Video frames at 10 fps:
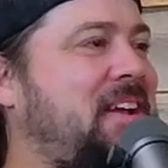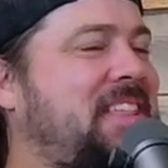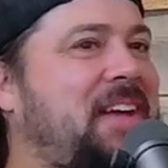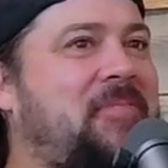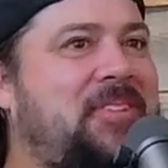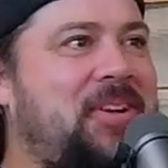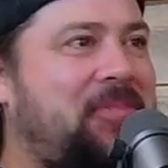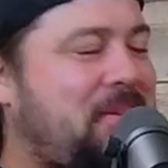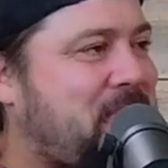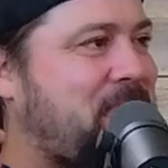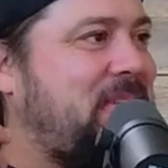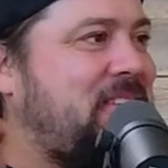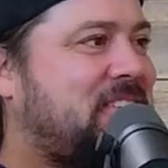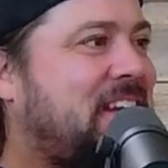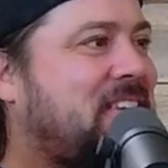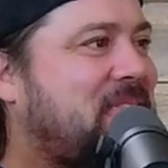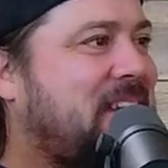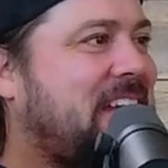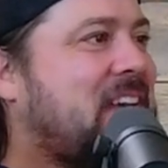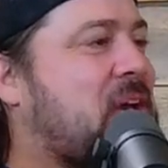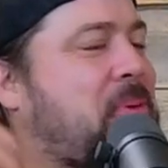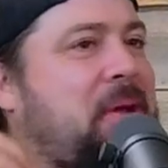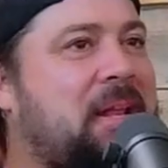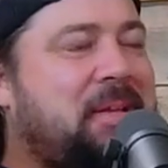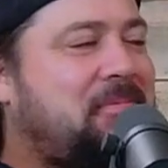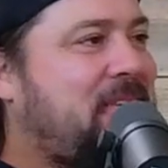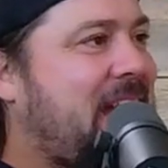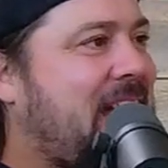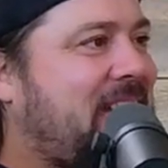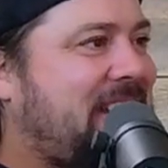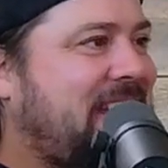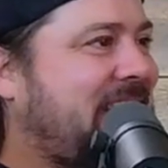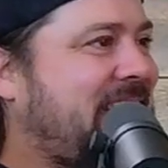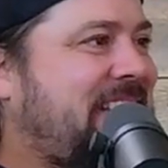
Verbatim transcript: because I don't want people to judge me when in reality.